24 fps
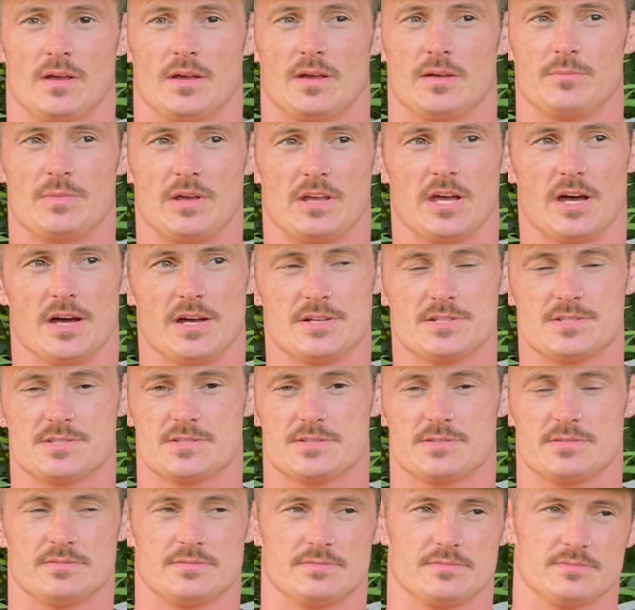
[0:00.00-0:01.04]

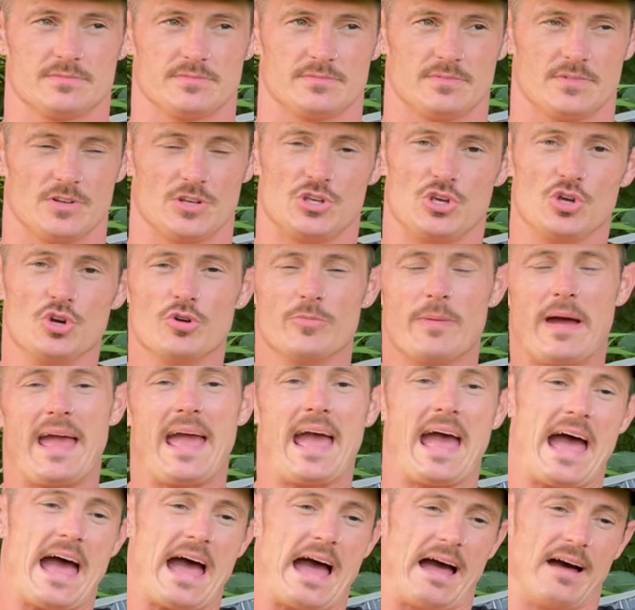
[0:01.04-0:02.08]
Because you may
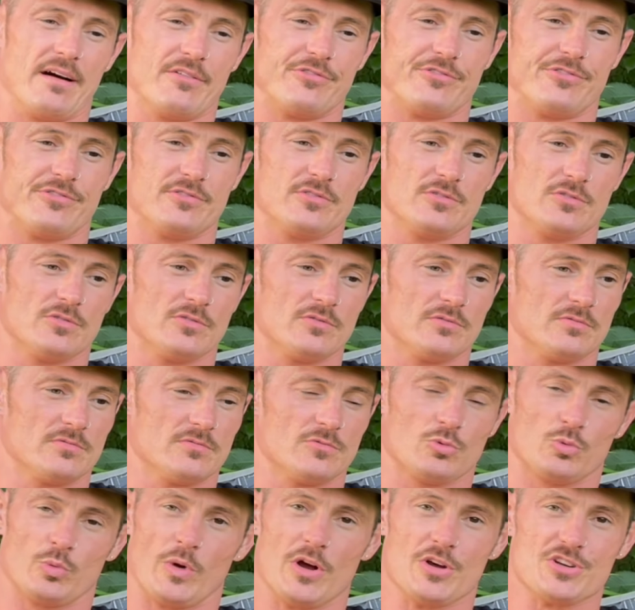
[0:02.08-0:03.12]
have
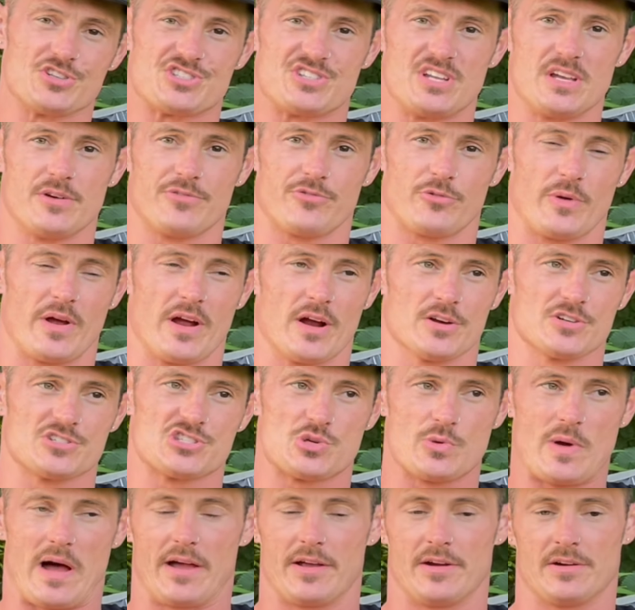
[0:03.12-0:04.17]
real stiff rears
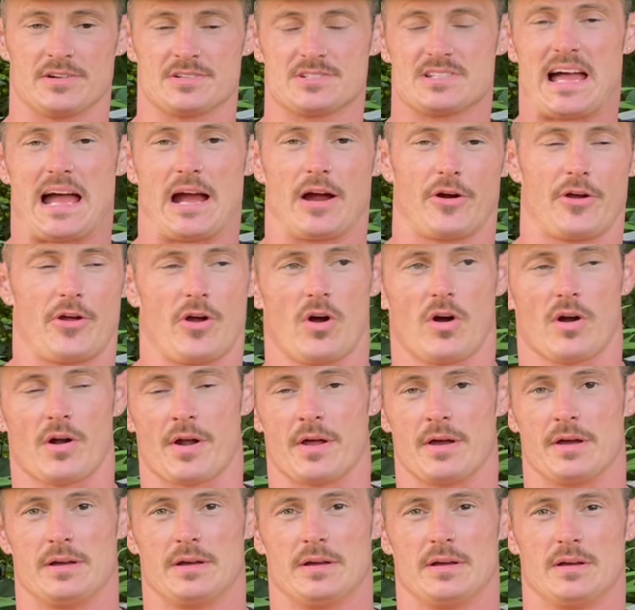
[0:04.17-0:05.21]
throughout your entire yard.
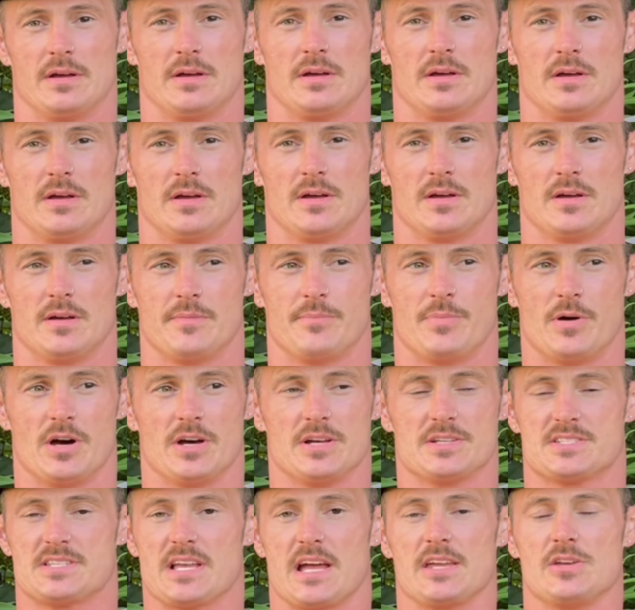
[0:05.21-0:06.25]

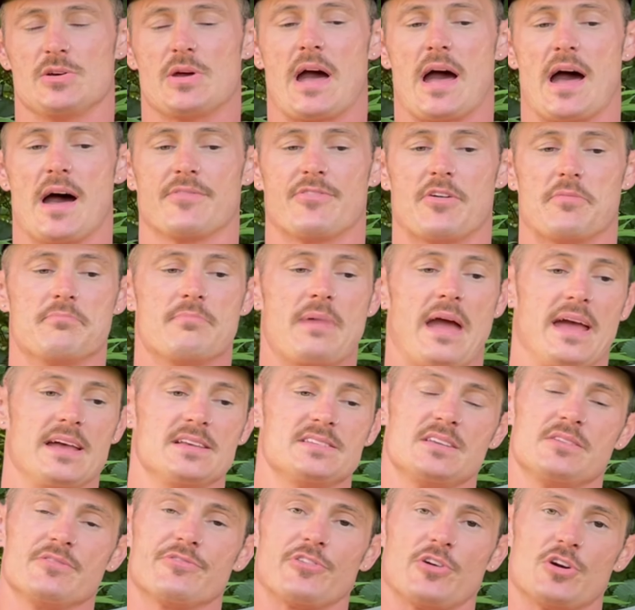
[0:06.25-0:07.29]
But say you have
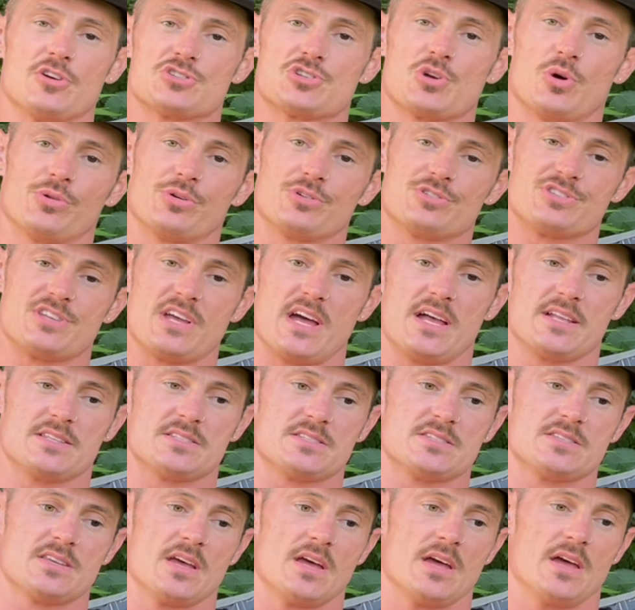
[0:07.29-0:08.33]
amazing front shoulder
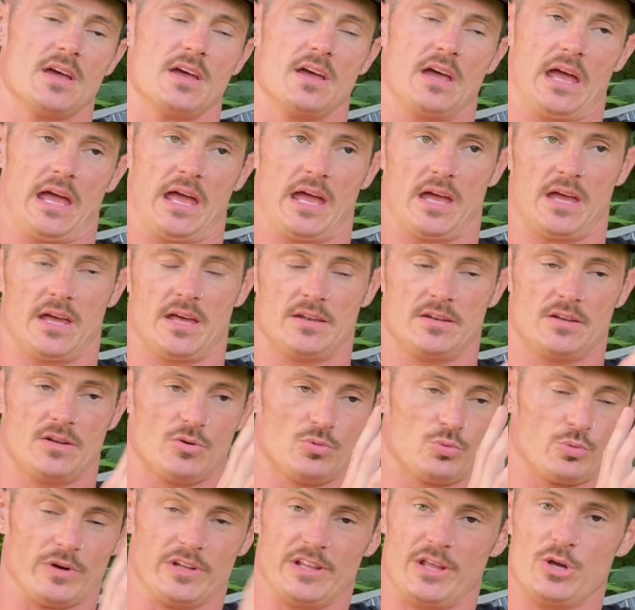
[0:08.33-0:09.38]
sets and
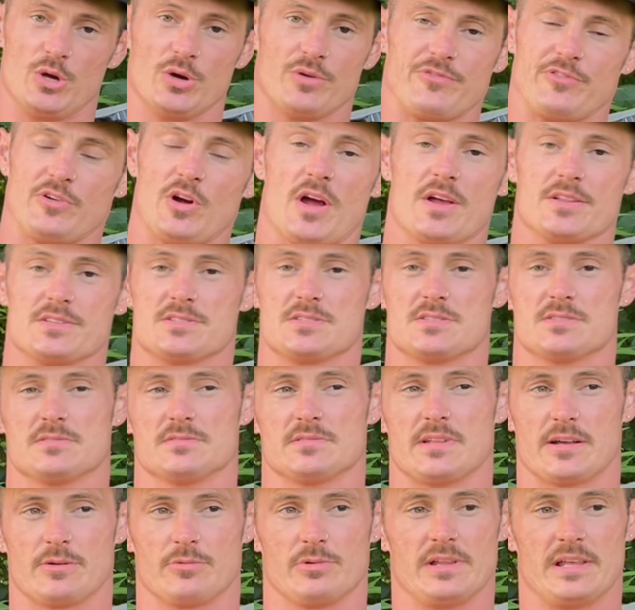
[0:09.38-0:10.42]
really good fronts,
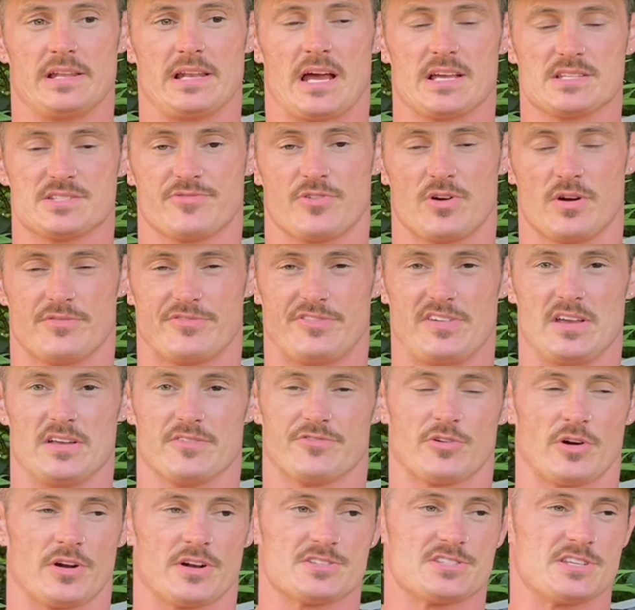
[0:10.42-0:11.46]
like really nice front feet,
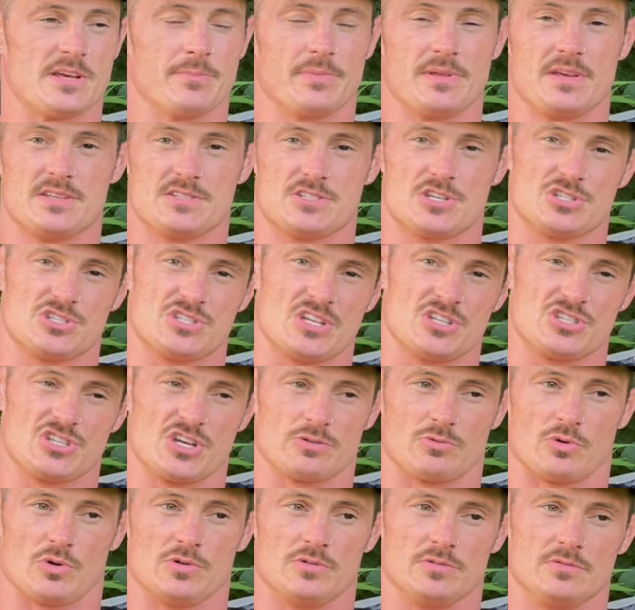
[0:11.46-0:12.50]
front assemblies just in
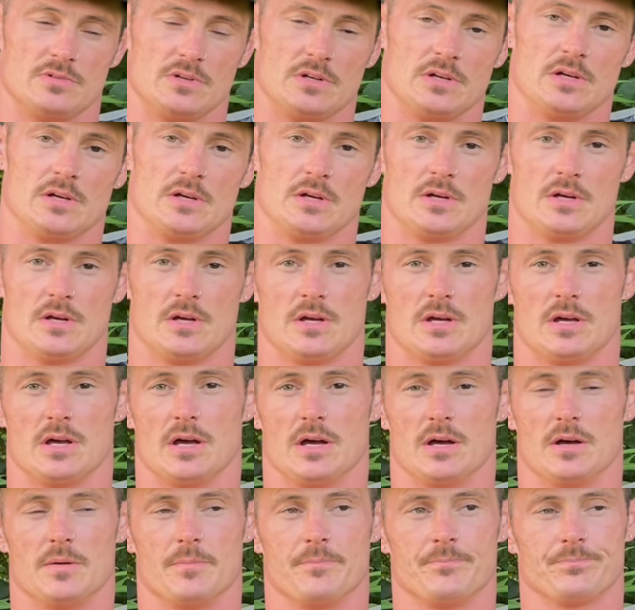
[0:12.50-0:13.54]
general.
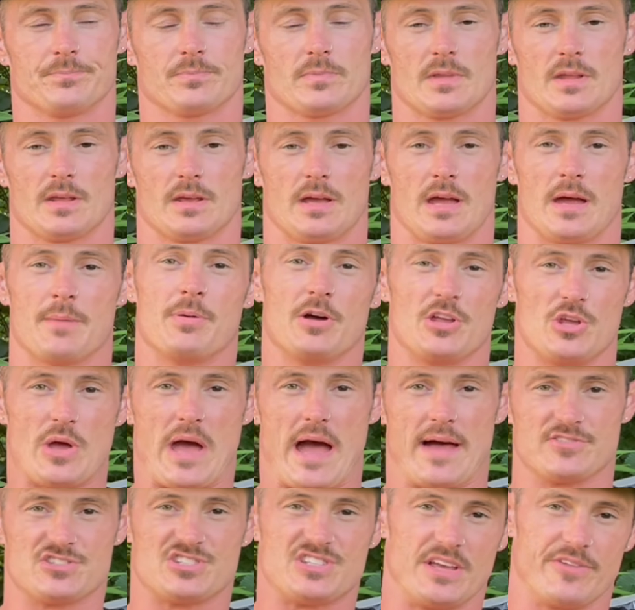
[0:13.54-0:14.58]
But you
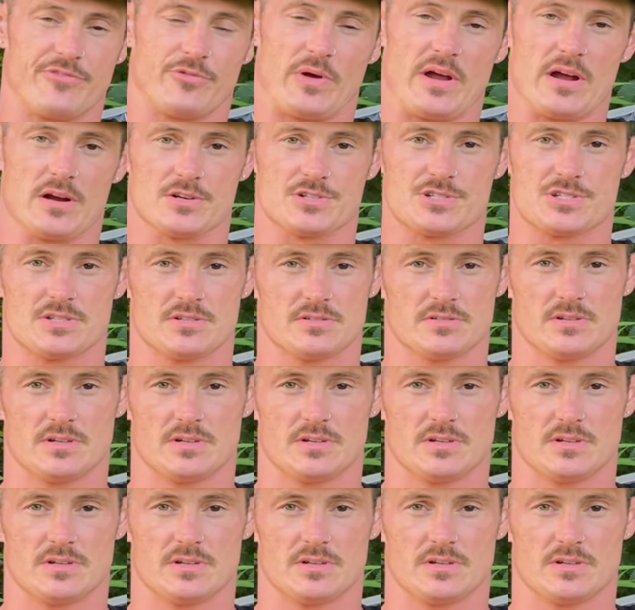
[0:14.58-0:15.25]
have stiff rears